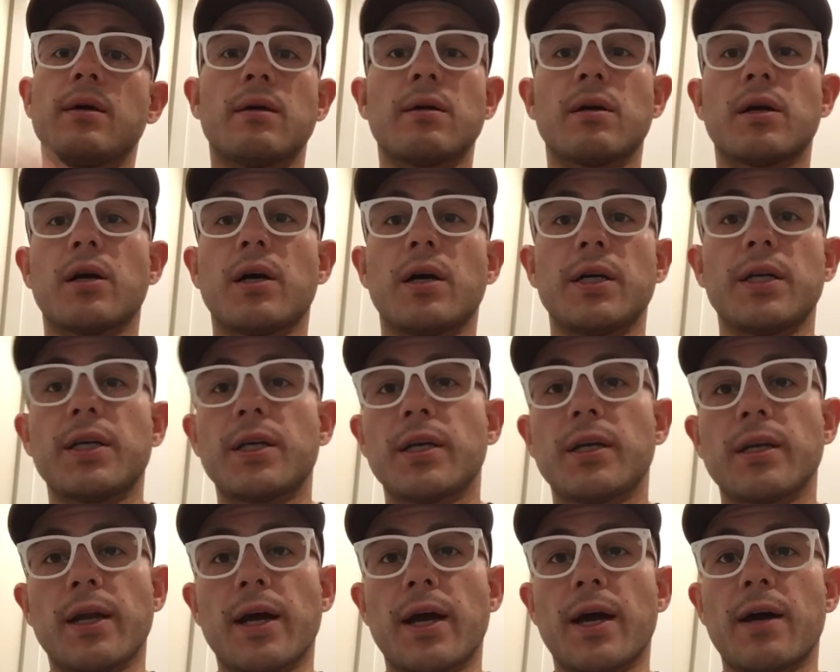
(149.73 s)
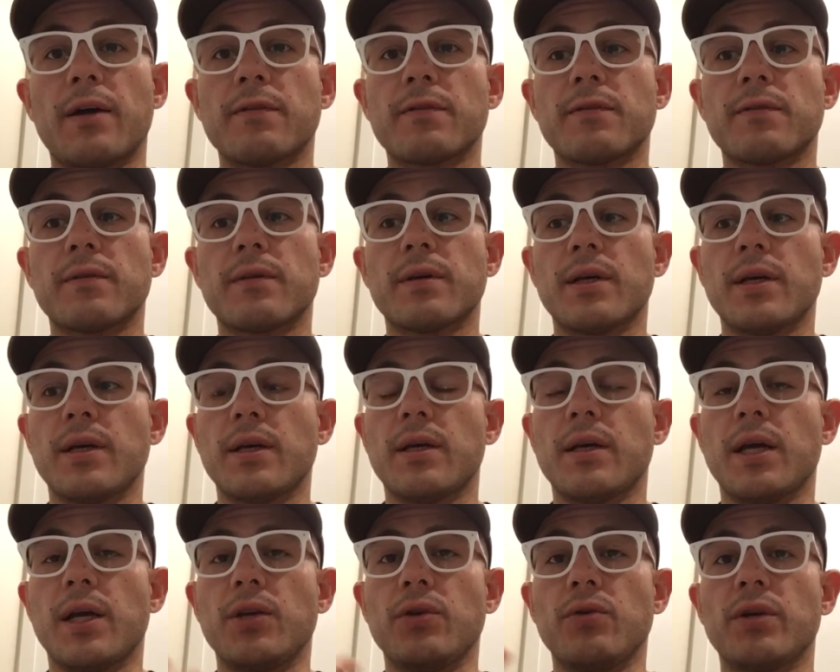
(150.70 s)
cut it in half
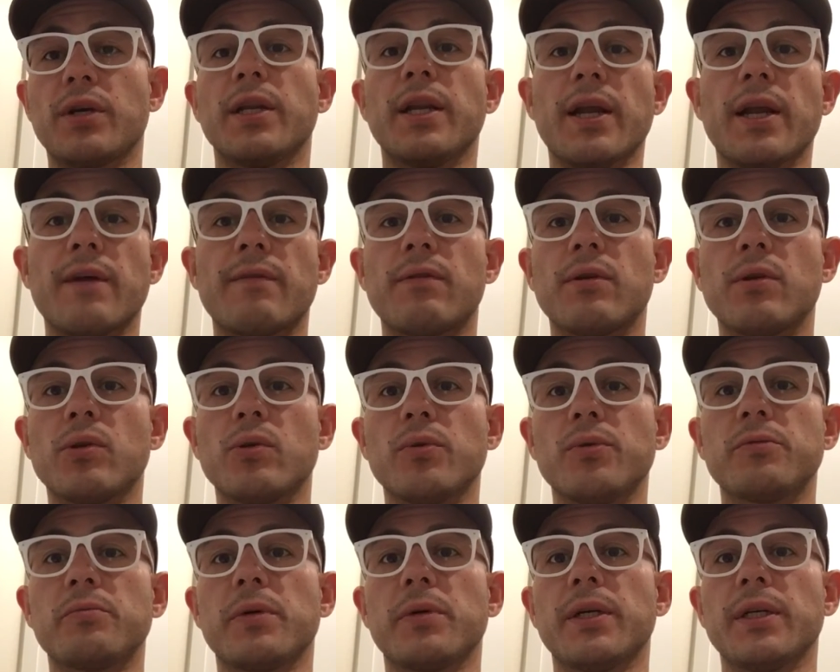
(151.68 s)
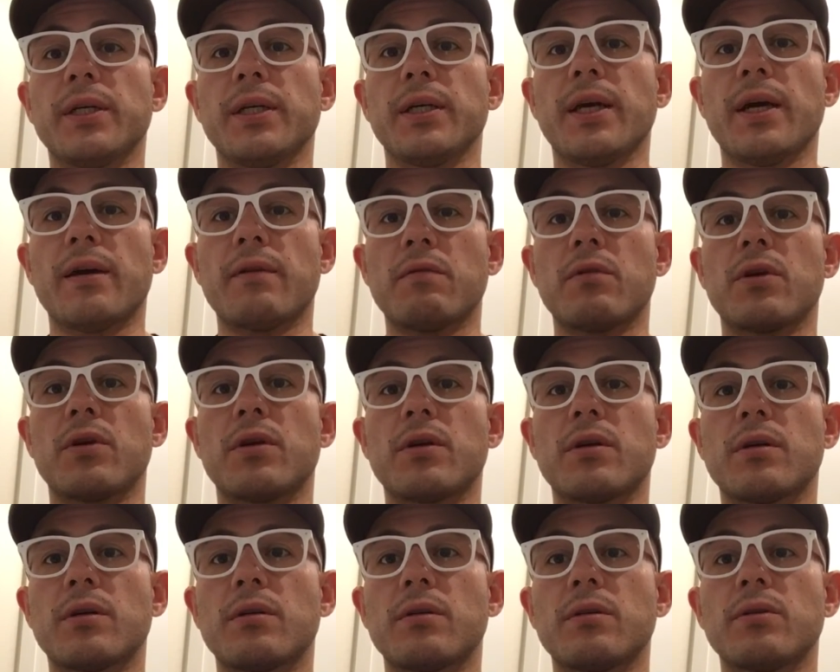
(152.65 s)
and you can never lose money ever
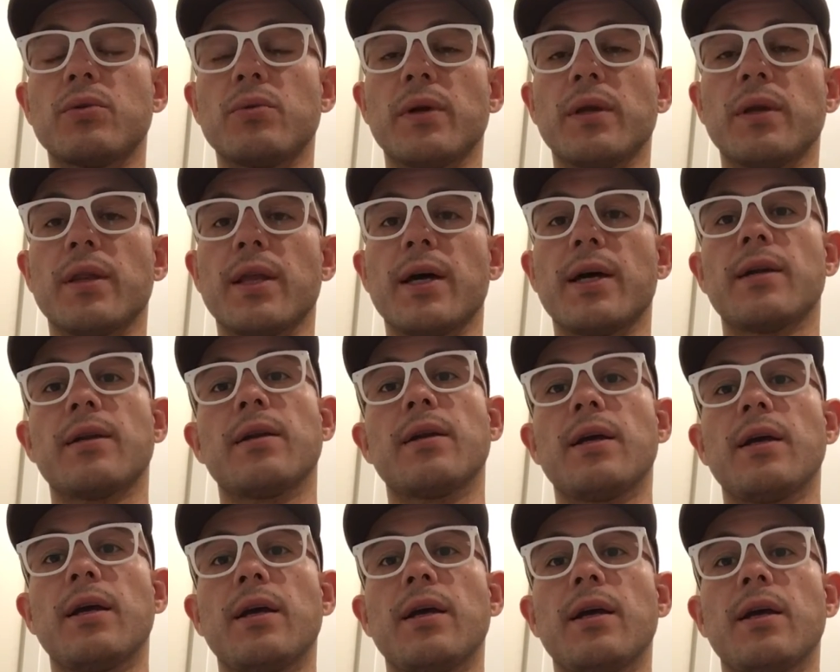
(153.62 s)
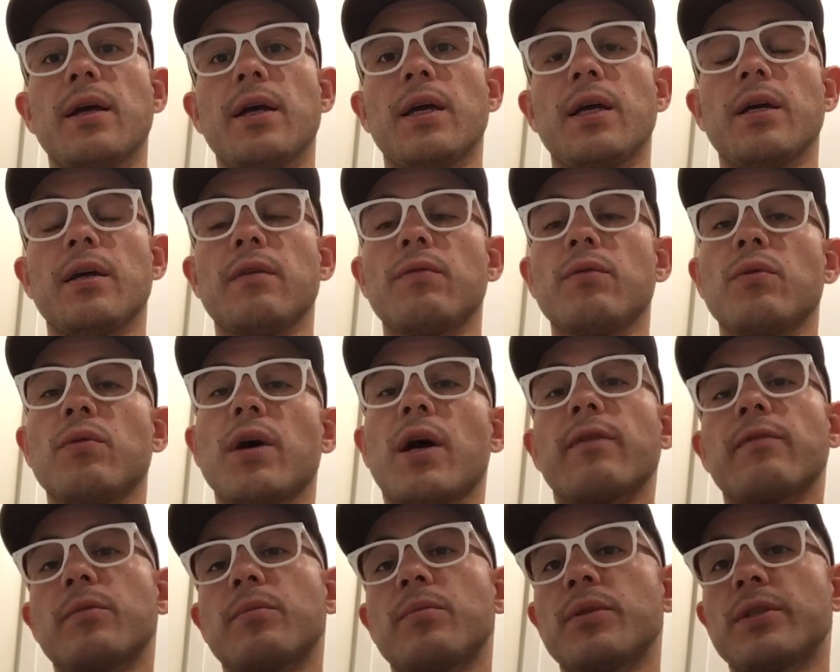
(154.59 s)
doing that. If you have
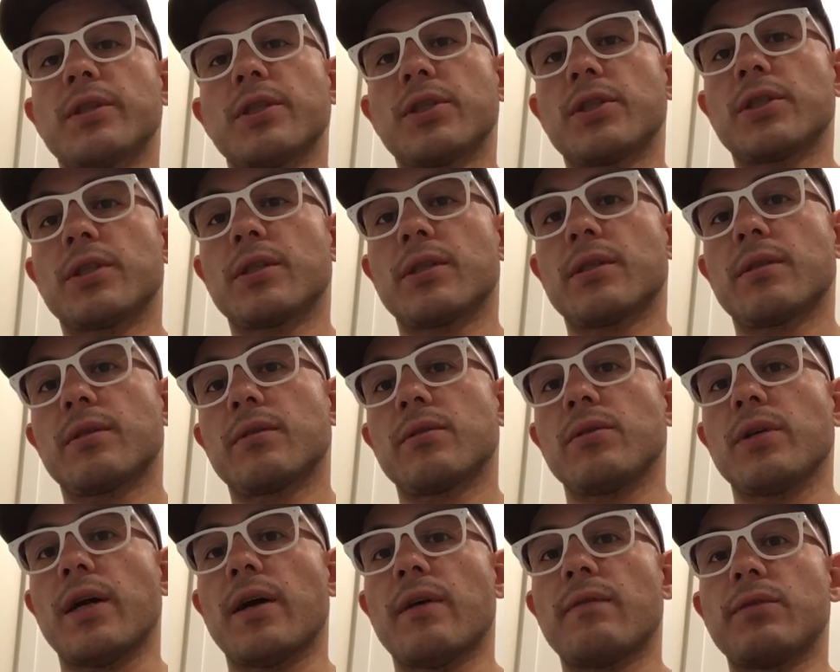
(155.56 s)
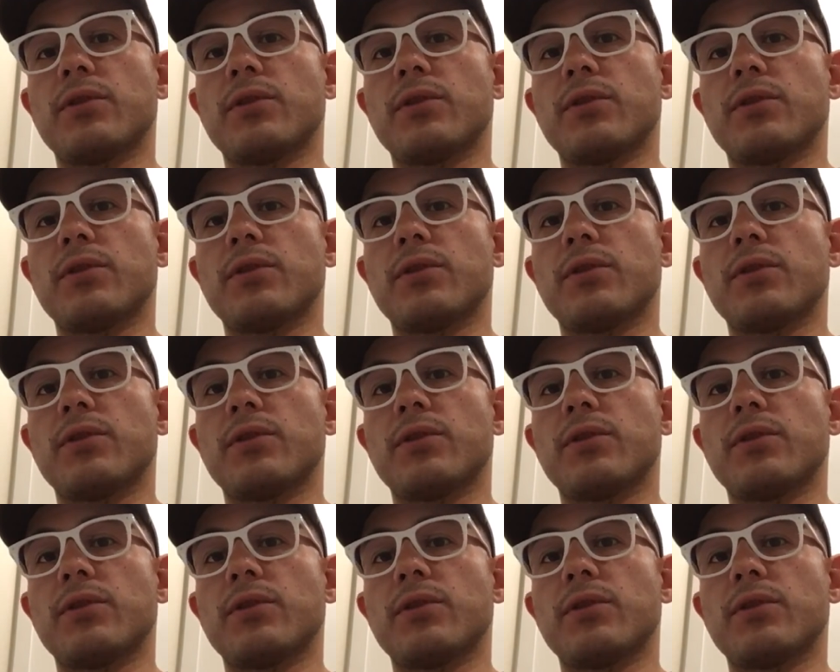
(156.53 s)
a position, you have a